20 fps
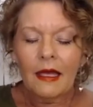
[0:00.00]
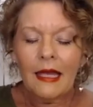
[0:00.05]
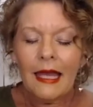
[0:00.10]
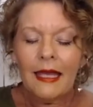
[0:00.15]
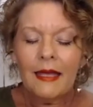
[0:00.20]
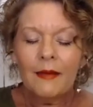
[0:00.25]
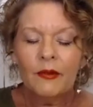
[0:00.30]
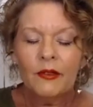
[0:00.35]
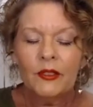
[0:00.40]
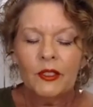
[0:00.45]

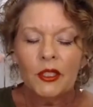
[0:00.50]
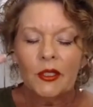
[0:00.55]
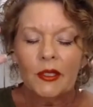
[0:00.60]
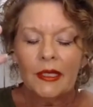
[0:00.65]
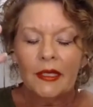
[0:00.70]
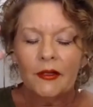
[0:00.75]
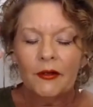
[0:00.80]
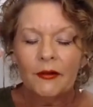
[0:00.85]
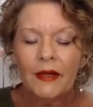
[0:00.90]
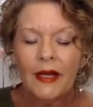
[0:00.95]
able to
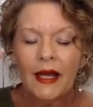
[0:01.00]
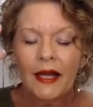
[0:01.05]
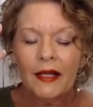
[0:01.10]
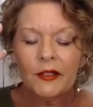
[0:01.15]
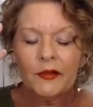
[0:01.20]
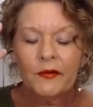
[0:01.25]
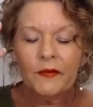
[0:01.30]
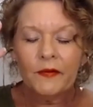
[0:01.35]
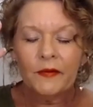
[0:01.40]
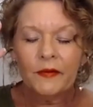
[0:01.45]
interact
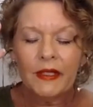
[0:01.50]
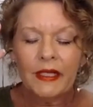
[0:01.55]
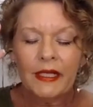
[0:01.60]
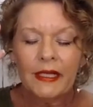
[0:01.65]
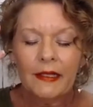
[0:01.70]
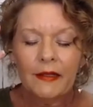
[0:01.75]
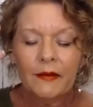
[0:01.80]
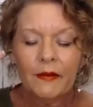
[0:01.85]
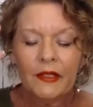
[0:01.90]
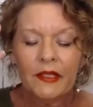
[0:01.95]

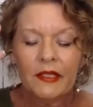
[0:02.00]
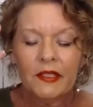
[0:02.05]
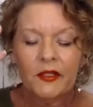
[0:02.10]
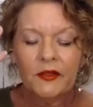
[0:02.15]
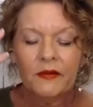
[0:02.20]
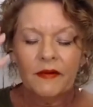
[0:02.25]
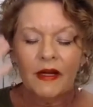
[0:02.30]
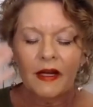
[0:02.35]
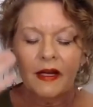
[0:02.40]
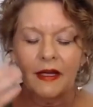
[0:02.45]
freely with the
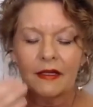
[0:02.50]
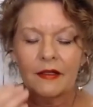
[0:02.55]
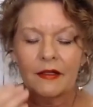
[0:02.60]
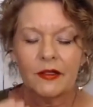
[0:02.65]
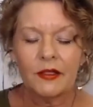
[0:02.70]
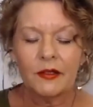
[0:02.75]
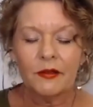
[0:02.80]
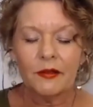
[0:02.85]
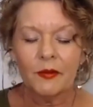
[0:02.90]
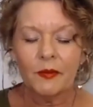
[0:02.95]
divine.
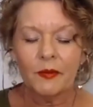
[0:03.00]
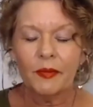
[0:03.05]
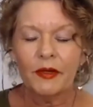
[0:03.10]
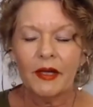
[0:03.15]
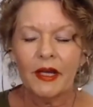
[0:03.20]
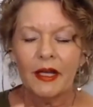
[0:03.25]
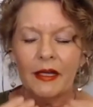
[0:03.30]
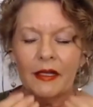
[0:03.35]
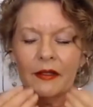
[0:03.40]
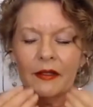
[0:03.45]
So the
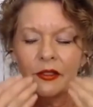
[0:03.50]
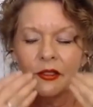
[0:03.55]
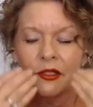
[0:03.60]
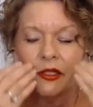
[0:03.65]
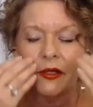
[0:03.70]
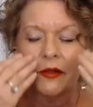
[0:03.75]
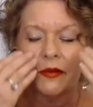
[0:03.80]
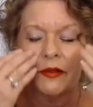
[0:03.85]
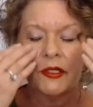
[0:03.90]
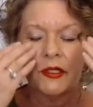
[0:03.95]
breath
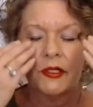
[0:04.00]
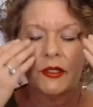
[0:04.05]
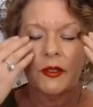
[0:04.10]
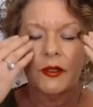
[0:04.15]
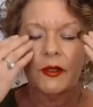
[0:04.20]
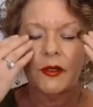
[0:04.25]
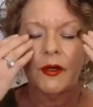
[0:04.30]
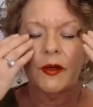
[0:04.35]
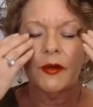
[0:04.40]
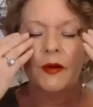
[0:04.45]
just
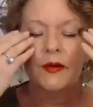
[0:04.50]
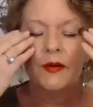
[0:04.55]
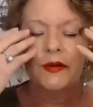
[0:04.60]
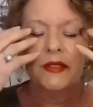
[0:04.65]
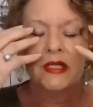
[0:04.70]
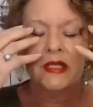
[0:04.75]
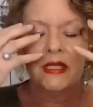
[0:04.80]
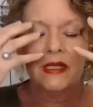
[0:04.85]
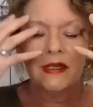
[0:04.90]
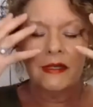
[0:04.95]

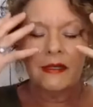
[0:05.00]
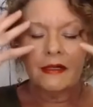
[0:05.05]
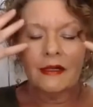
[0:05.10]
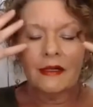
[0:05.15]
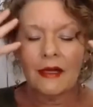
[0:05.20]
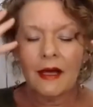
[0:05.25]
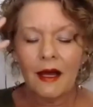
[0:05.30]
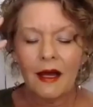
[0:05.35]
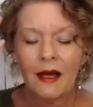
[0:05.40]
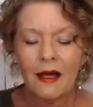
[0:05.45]
goes in and
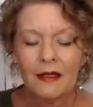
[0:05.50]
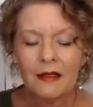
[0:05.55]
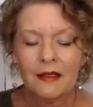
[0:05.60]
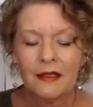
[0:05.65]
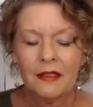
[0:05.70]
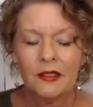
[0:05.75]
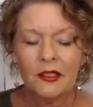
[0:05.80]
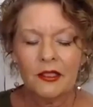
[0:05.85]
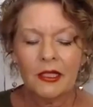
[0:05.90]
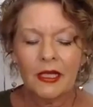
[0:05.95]

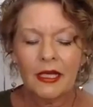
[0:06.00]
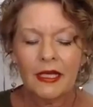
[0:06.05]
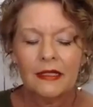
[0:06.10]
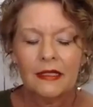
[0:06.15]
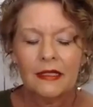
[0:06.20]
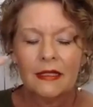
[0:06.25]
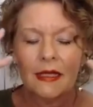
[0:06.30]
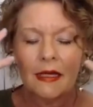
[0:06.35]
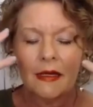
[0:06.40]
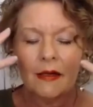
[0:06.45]

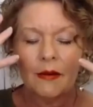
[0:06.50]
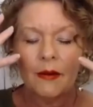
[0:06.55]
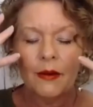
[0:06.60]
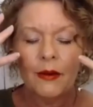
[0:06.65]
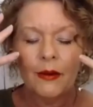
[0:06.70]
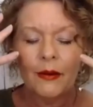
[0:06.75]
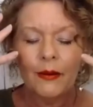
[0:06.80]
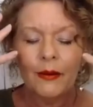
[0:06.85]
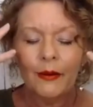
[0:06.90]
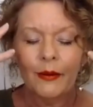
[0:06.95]
oxygenates that
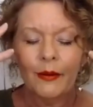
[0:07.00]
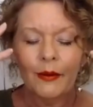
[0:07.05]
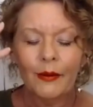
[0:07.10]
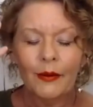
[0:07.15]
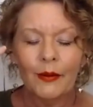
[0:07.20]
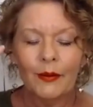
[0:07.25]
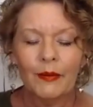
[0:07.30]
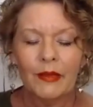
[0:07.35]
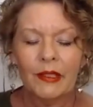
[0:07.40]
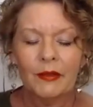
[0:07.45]

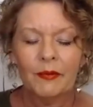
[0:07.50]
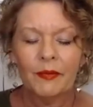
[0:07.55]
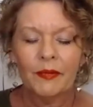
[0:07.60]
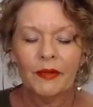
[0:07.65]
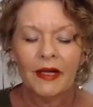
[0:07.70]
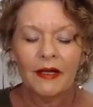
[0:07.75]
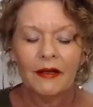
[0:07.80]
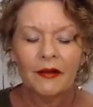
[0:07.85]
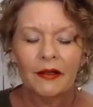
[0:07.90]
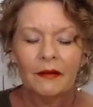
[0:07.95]
whole
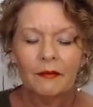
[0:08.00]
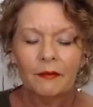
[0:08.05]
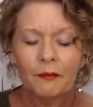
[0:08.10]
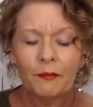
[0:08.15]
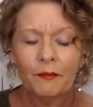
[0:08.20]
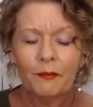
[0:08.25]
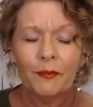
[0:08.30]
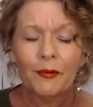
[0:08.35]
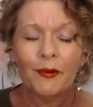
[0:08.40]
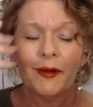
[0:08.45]

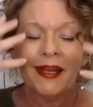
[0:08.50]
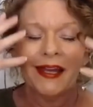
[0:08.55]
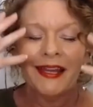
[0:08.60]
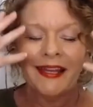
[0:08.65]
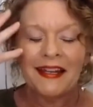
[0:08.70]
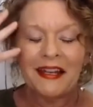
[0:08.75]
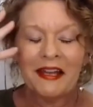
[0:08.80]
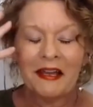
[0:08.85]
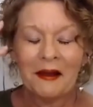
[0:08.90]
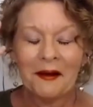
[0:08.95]

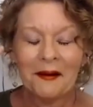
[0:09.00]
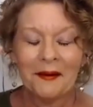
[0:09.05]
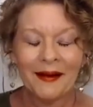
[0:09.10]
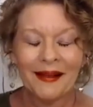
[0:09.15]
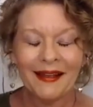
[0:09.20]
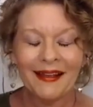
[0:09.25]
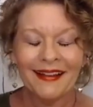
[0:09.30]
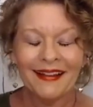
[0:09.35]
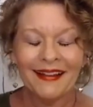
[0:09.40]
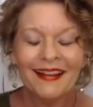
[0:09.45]
brain
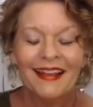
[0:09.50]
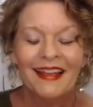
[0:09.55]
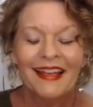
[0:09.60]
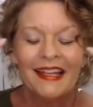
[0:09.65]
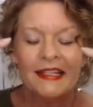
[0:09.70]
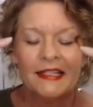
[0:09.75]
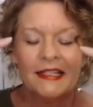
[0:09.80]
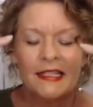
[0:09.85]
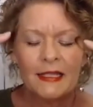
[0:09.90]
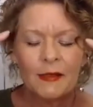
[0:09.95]
area.
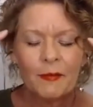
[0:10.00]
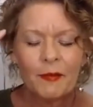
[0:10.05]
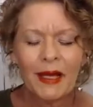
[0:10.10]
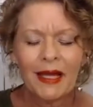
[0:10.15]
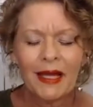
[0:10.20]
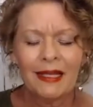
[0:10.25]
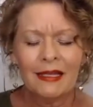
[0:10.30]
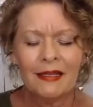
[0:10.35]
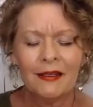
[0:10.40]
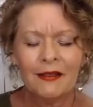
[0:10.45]
It's the
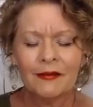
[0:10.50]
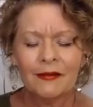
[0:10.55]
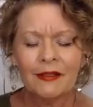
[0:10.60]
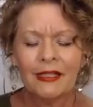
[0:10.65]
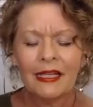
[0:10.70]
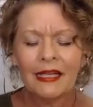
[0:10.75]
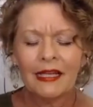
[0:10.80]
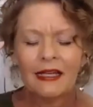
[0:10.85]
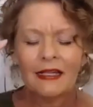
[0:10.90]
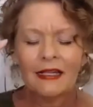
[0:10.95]
pineal
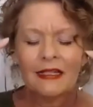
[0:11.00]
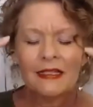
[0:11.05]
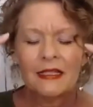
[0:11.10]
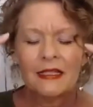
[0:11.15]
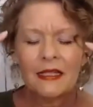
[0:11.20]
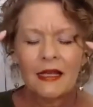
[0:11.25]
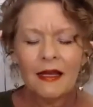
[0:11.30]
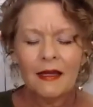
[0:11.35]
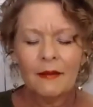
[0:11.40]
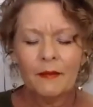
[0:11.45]
gland, it's
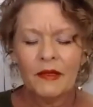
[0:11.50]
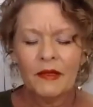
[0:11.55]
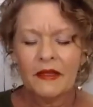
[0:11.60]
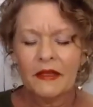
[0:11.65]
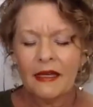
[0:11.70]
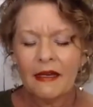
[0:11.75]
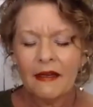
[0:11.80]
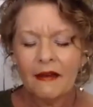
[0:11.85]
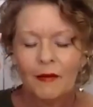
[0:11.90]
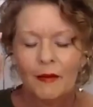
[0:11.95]
the
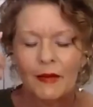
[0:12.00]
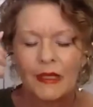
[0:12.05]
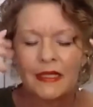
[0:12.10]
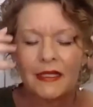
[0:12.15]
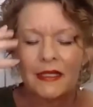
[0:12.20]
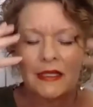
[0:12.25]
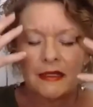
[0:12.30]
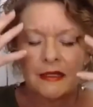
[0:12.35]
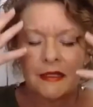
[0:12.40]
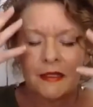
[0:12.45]

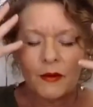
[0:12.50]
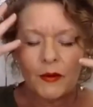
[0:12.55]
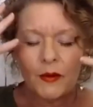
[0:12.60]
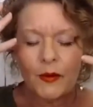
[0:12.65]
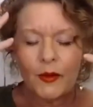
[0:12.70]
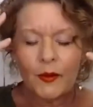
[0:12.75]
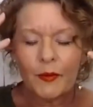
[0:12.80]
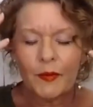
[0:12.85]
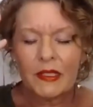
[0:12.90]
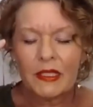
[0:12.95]
hypothalamus, it's the
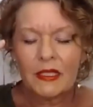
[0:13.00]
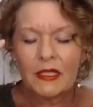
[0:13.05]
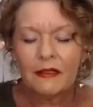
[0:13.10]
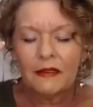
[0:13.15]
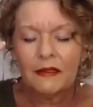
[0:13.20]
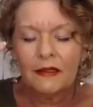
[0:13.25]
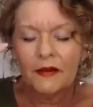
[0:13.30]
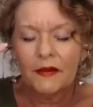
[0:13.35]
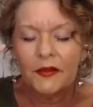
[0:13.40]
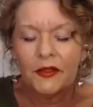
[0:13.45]
corpus
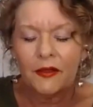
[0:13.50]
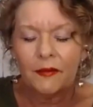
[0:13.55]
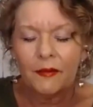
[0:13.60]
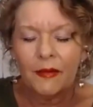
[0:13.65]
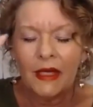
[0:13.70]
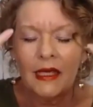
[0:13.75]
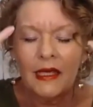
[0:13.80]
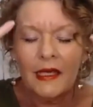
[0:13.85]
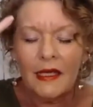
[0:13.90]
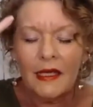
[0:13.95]
callosum.
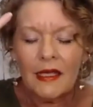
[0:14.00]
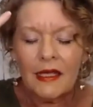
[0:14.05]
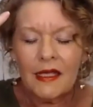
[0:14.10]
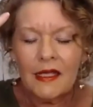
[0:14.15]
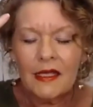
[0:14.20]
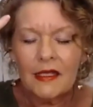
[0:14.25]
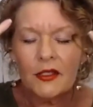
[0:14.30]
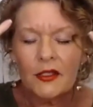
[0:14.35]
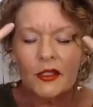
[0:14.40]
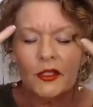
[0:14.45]

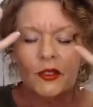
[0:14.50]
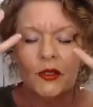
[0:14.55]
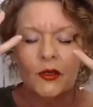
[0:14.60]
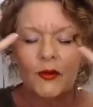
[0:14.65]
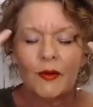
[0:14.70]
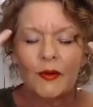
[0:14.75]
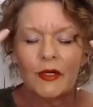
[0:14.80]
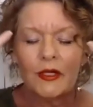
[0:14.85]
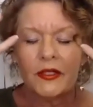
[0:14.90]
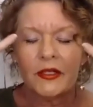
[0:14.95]
It's
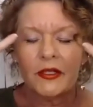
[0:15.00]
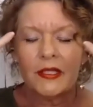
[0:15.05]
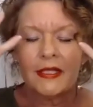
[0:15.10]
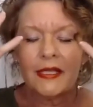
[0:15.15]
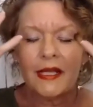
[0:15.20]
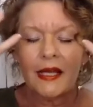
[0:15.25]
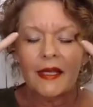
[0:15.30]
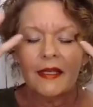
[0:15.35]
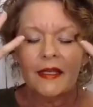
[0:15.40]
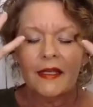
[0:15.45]
your
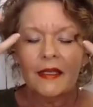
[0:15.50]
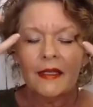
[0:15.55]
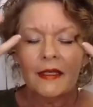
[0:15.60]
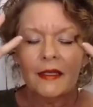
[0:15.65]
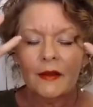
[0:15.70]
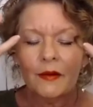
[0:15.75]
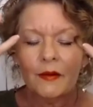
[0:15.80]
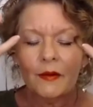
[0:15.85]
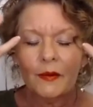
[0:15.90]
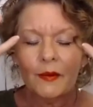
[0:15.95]

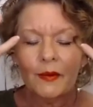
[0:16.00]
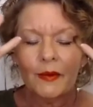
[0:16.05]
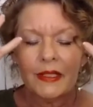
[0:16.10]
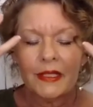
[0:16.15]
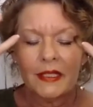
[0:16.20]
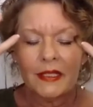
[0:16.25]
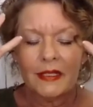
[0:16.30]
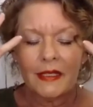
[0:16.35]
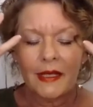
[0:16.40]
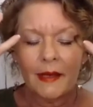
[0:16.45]
psychic
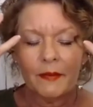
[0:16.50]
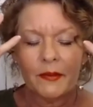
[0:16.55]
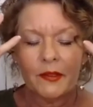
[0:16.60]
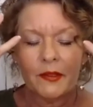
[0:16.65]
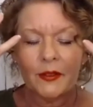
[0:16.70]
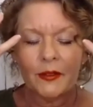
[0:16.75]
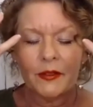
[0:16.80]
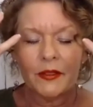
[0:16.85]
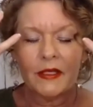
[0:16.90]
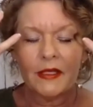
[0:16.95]

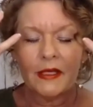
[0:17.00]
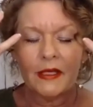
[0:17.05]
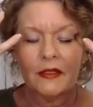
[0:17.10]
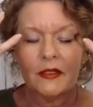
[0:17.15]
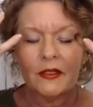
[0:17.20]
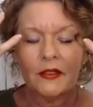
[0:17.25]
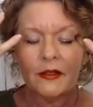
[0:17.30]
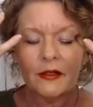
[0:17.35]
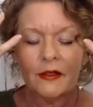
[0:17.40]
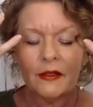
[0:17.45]
receptor
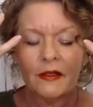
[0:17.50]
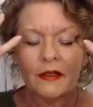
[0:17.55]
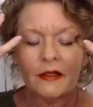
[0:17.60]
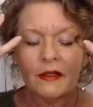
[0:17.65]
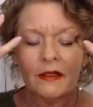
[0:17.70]
center.